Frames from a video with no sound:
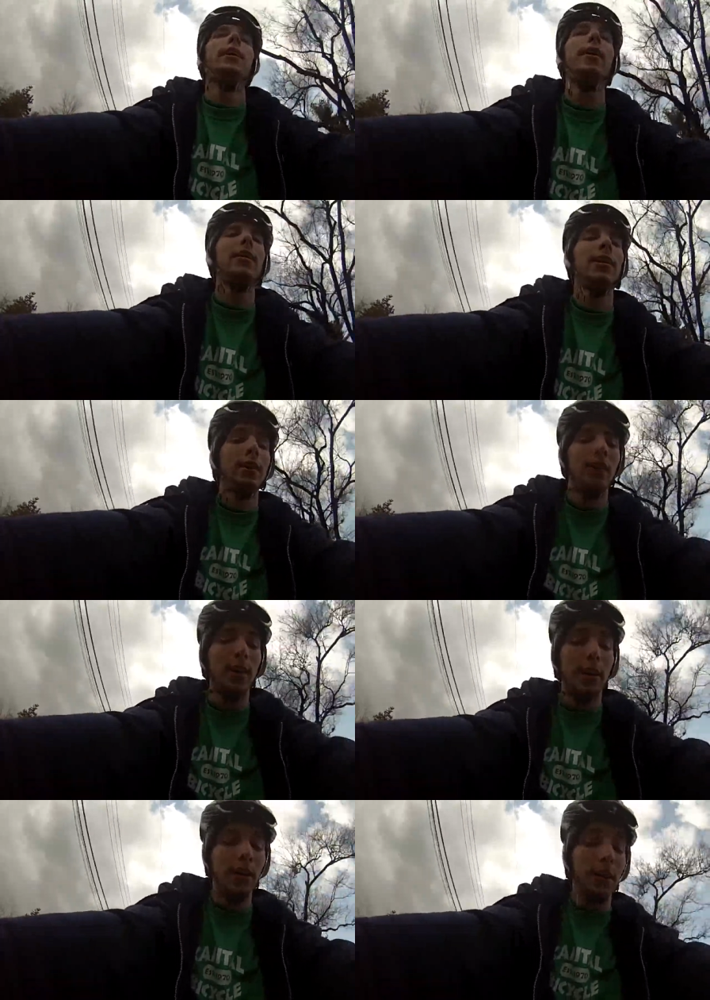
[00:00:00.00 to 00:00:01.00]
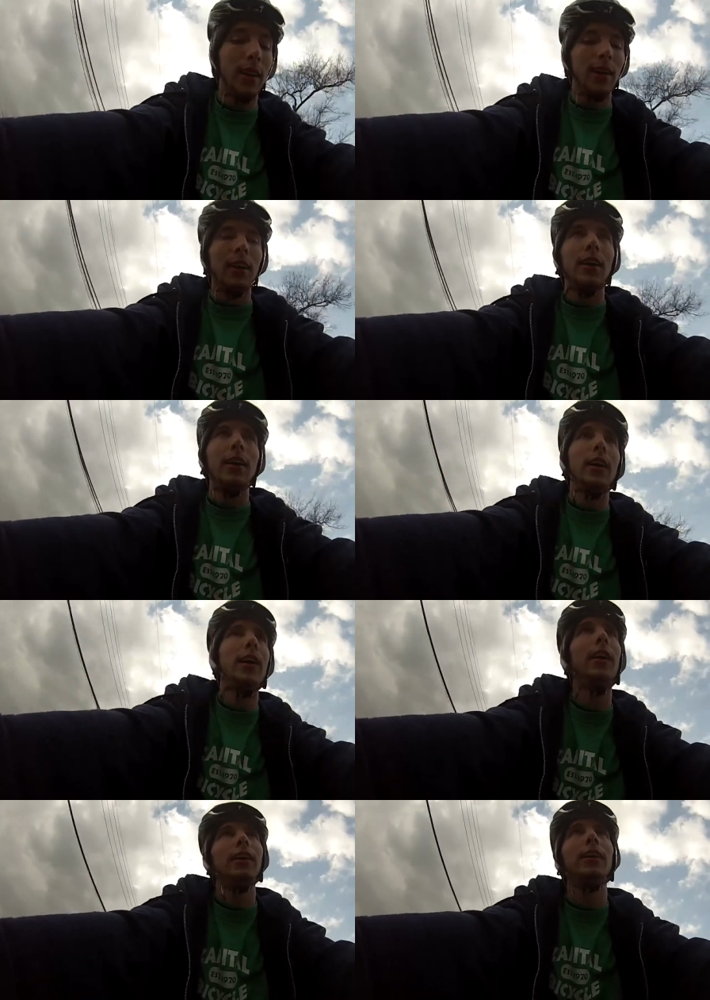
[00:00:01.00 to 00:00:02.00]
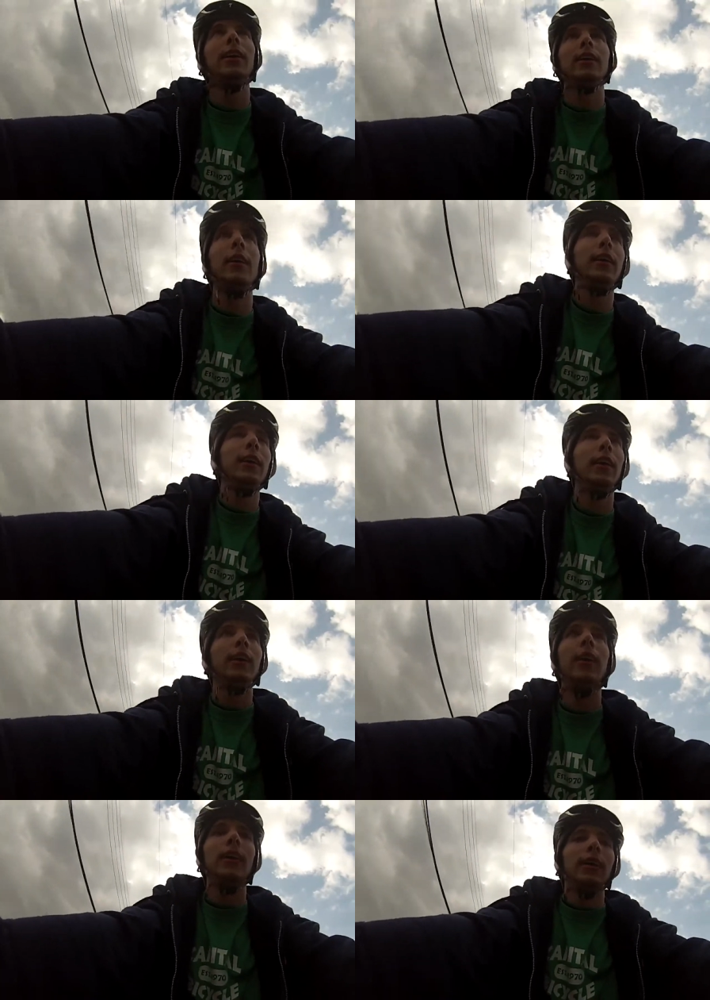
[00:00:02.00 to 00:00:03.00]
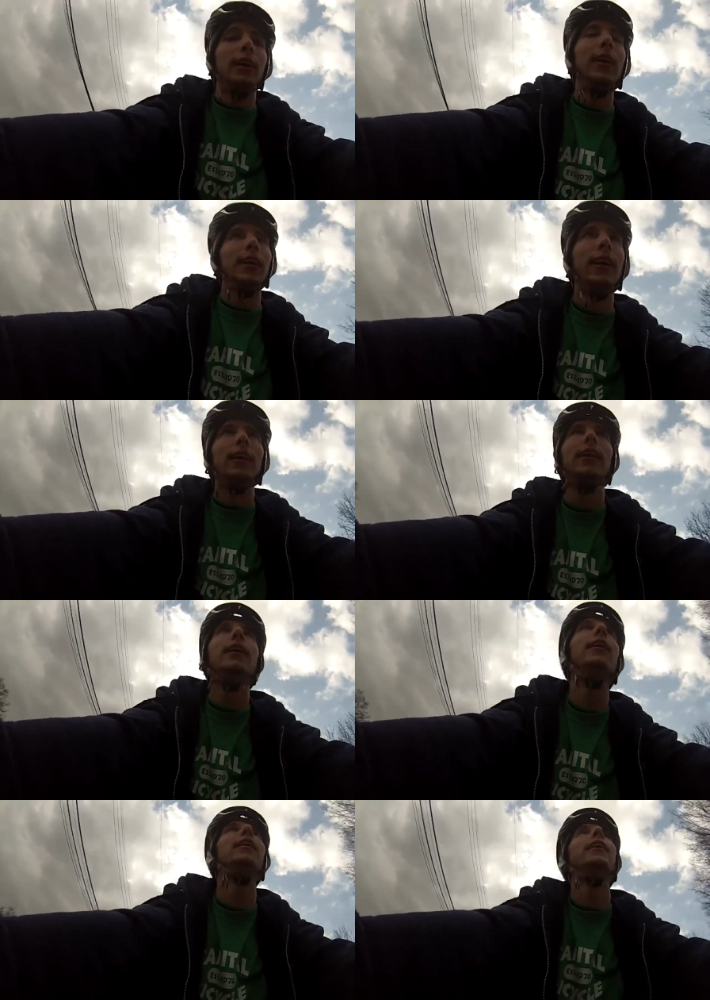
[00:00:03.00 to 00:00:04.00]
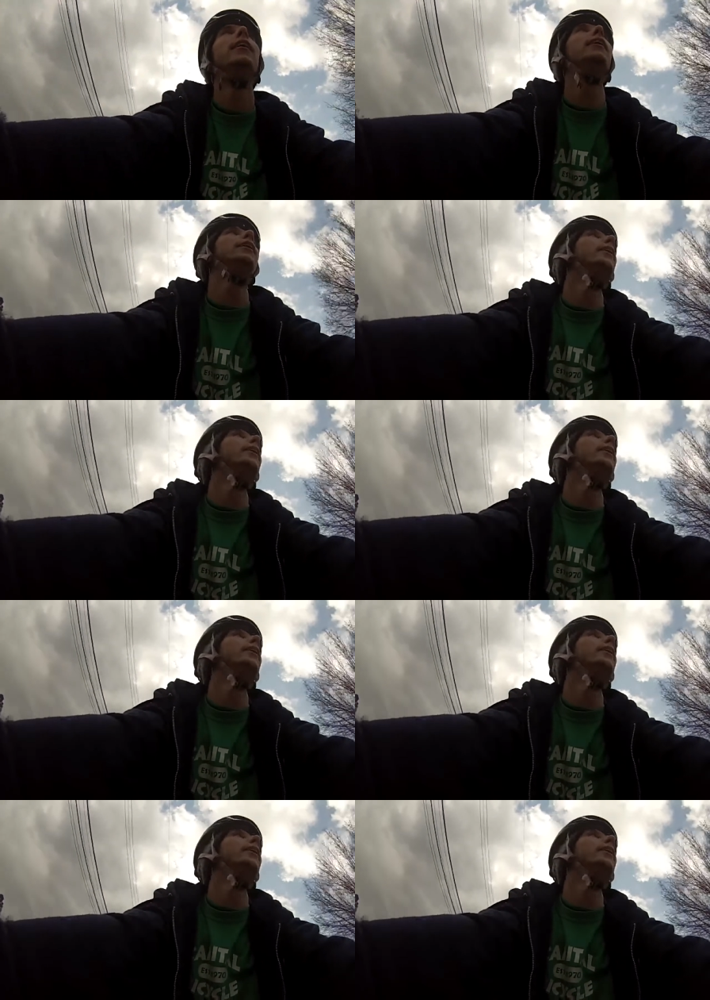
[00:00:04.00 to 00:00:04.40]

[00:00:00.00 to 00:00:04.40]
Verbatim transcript: pretty much the why we're doing this ride, so we can make this happen to a hundred other